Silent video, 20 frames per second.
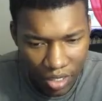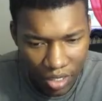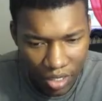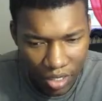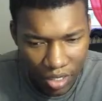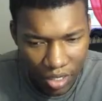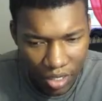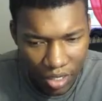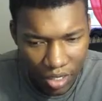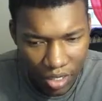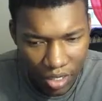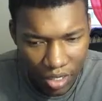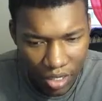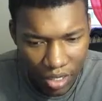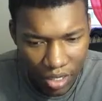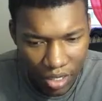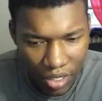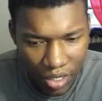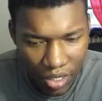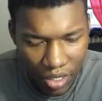
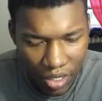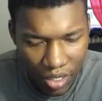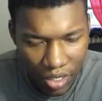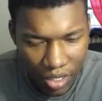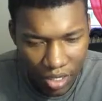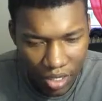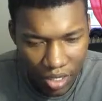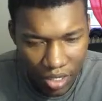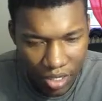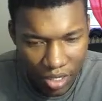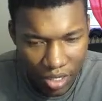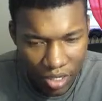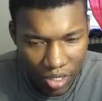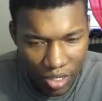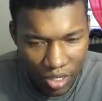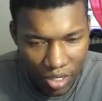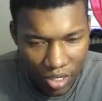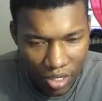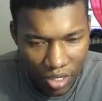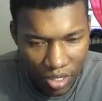
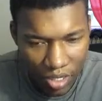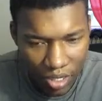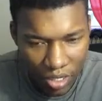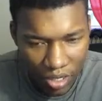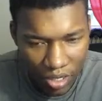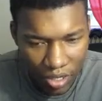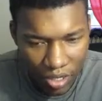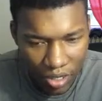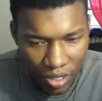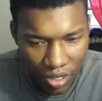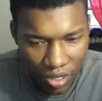Nobody speaks.